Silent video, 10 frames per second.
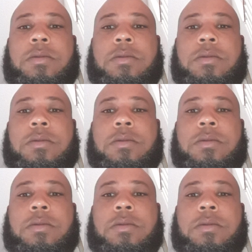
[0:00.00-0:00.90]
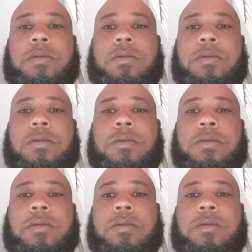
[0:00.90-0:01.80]

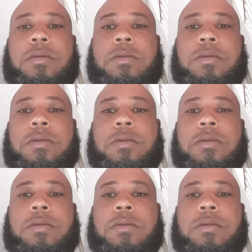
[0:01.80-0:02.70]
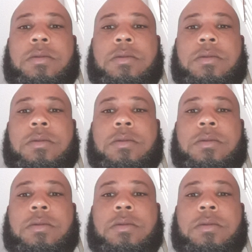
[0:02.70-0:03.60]

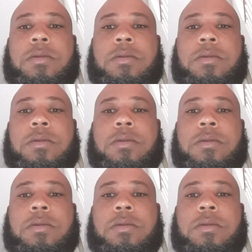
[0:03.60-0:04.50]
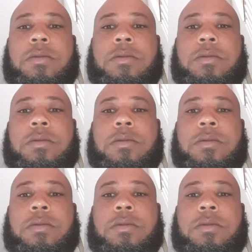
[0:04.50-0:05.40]

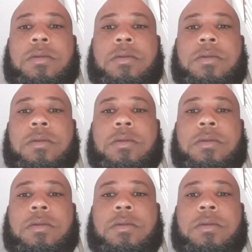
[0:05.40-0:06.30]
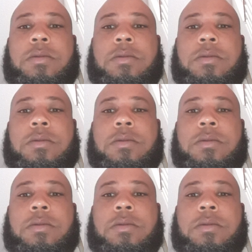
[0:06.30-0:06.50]
The face doesn't move, so there is nothing to read.